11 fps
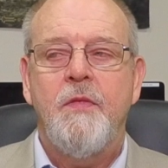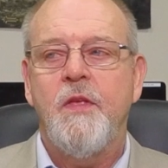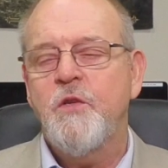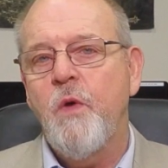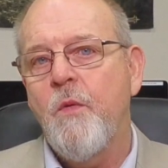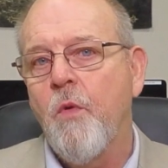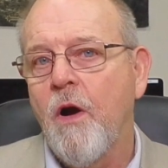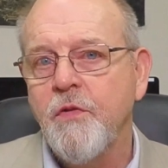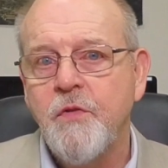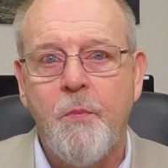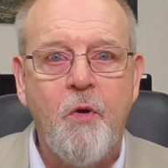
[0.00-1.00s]
This week, we're
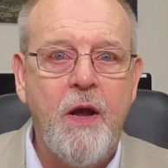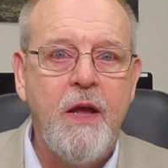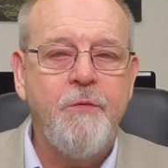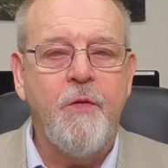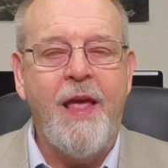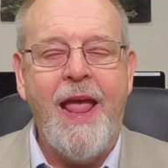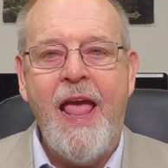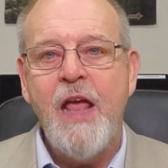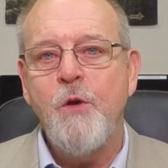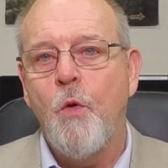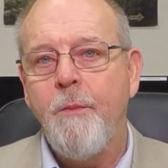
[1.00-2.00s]
also praying for the
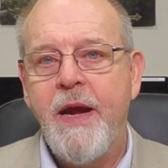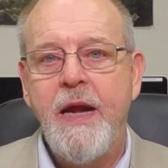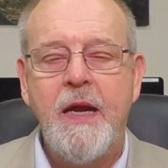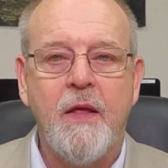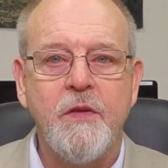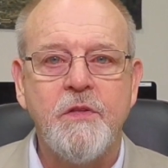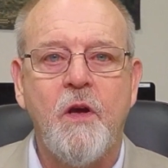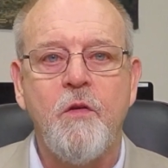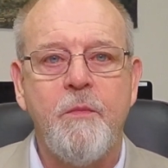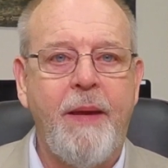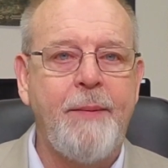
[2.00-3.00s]
annual meeting of the
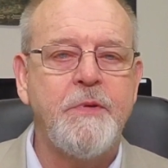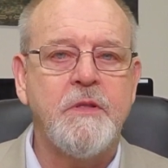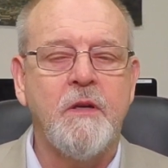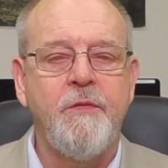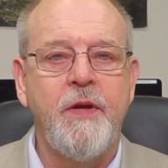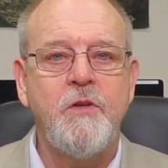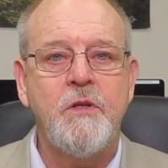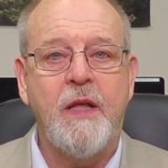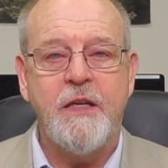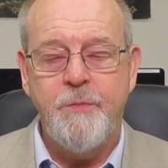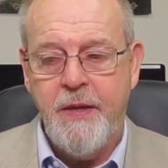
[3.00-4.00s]
Southern Baptist Convention
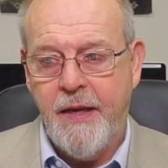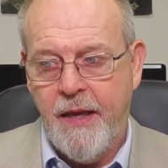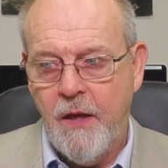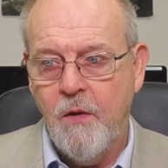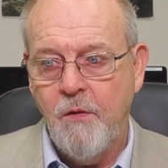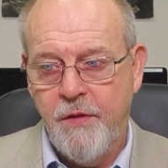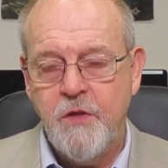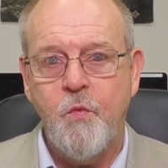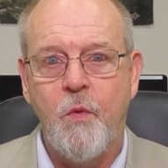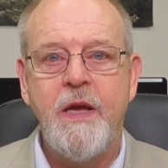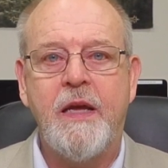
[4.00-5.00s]
that's being held
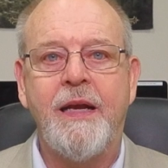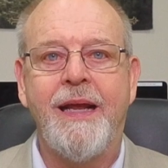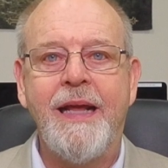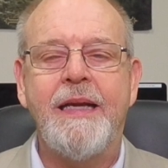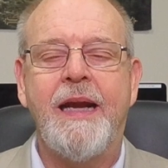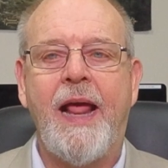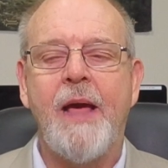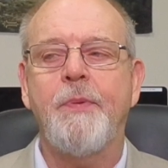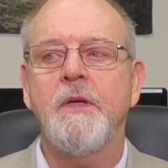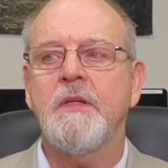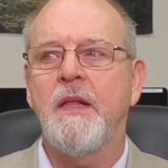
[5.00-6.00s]
this week in
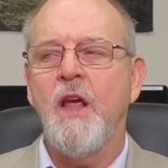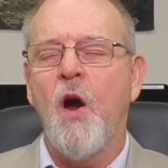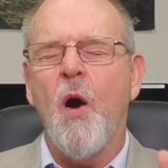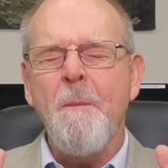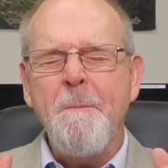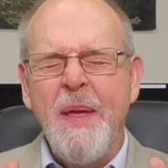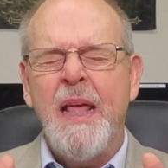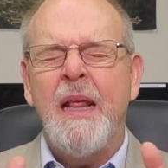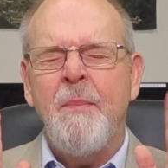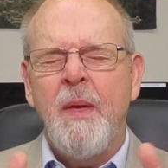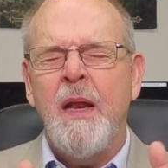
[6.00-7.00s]
Indianapolis. And there are
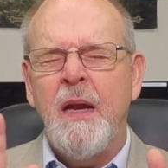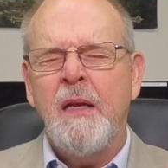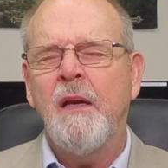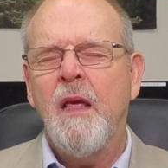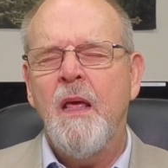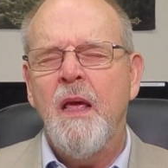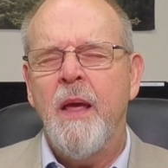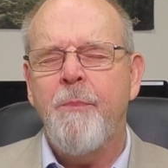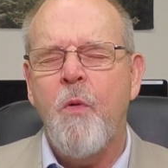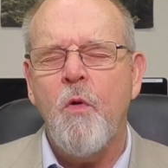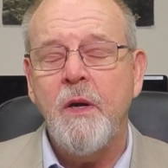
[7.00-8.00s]
many, many
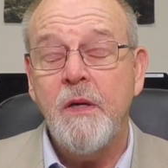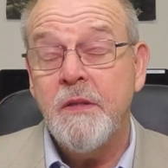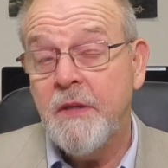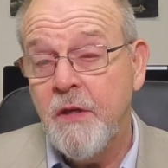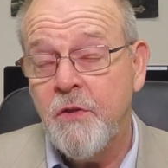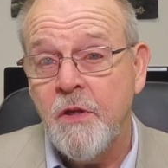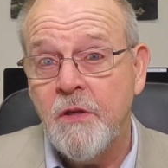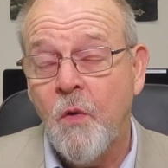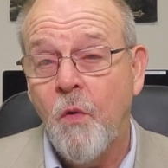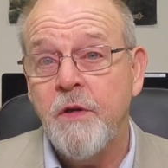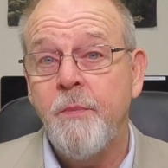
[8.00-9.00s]
important decisions
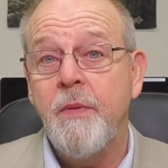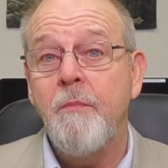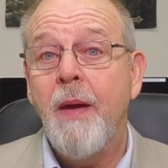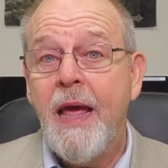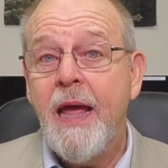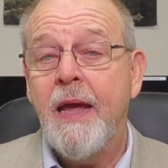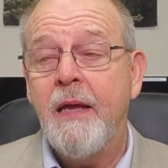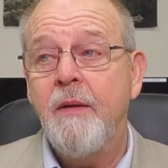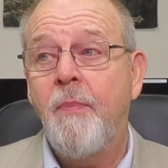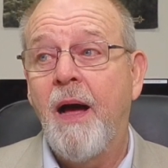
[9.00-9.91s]
going to be made